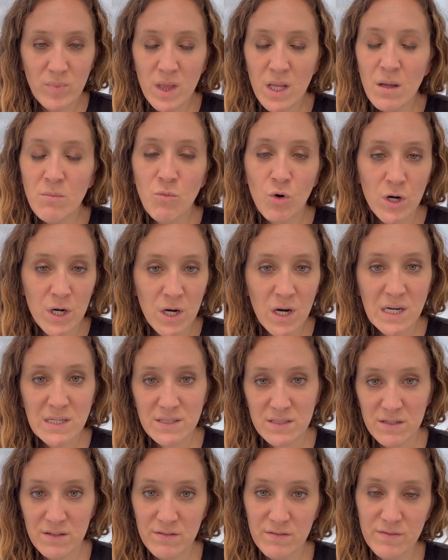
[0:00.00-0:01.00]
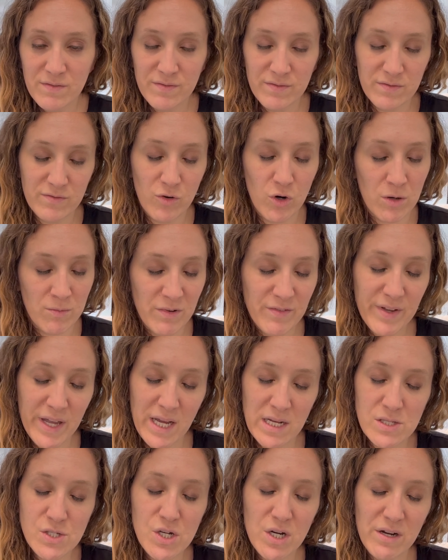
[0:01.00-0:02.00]
more aggressive form of
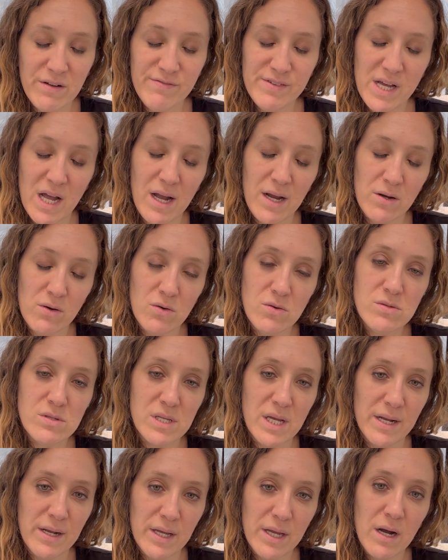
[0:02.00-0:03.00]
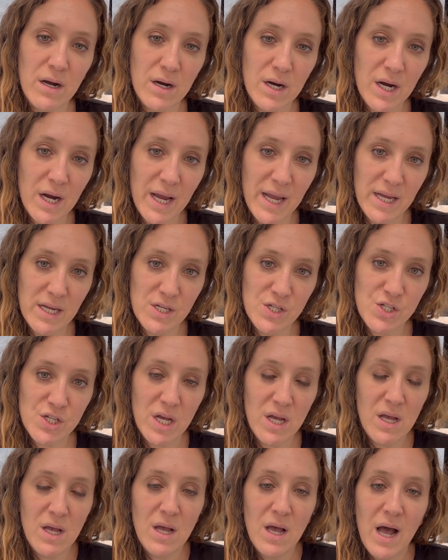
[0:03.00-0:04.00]
cancer if diagnosed at a younger age.
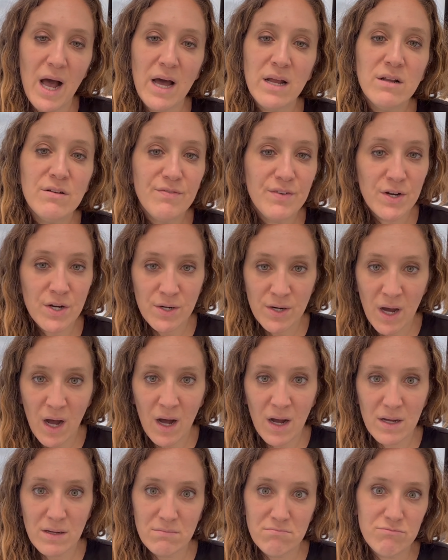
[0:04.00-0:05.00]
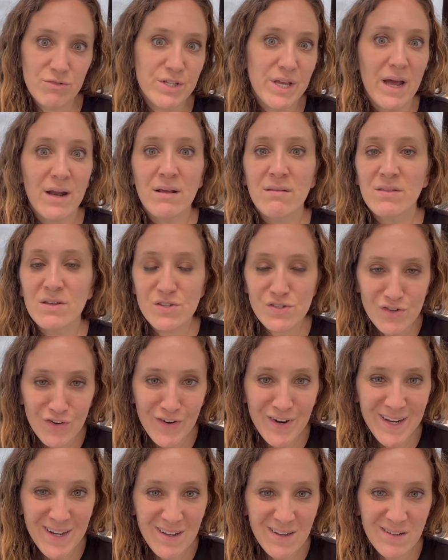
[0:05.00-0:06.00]
And if you're not getting the
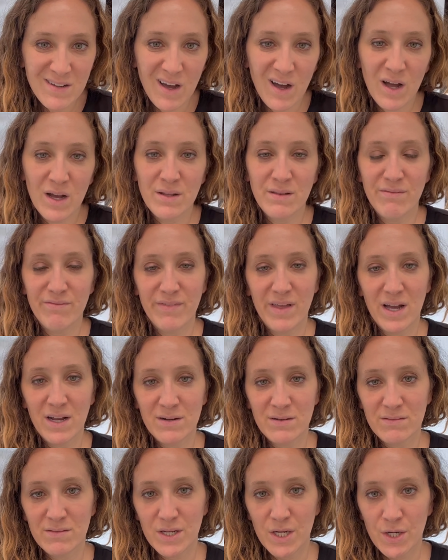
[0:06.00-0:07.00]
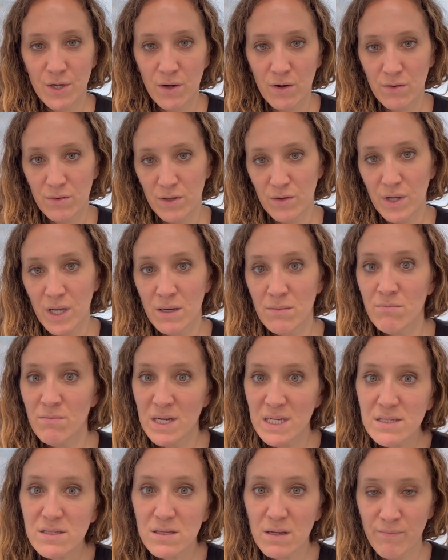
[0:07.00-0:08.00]
screening done, then you can
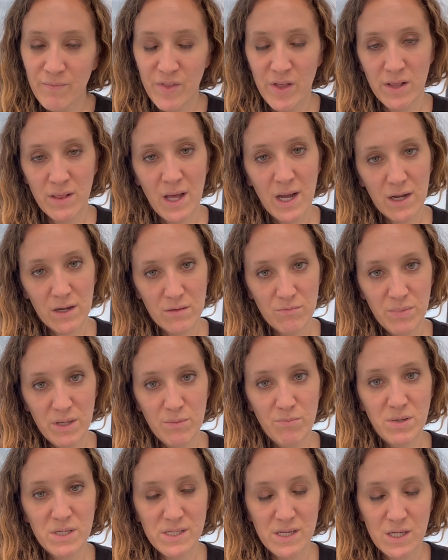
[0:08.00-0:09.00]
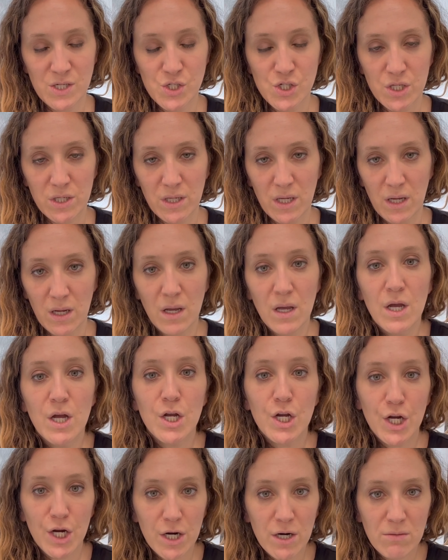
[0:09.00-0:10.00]
miss something that could be potentially
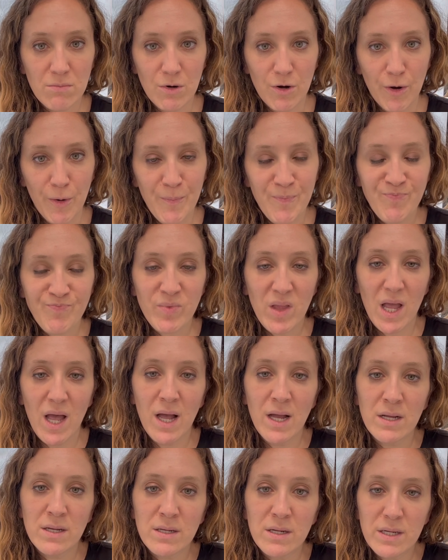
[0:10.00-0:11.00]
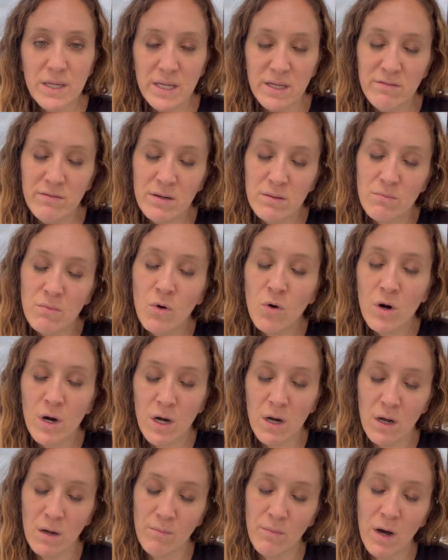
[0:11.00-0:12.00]
curable. And even more
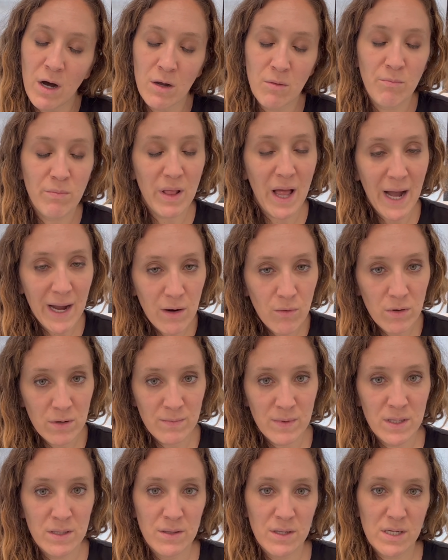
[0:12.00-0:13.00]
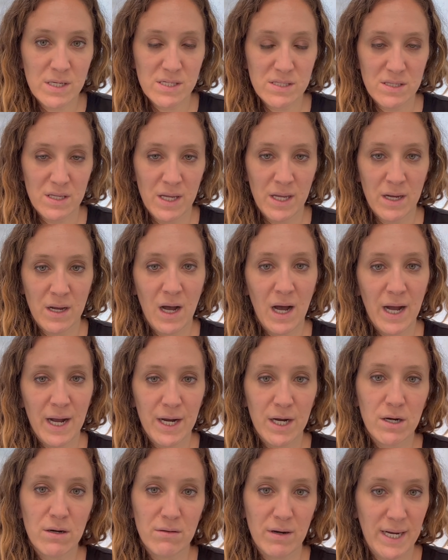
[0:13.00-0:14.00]
among Black women, they're seeing
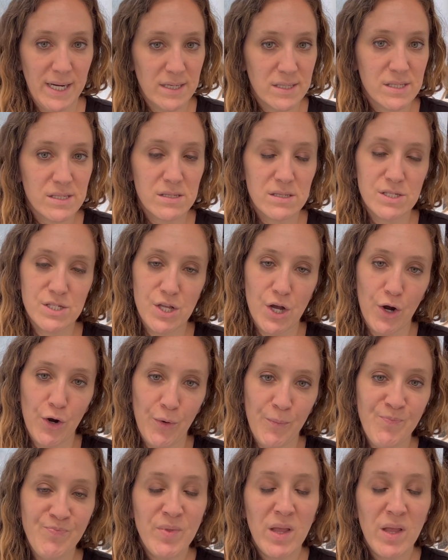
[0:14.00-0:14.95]
higher rates. So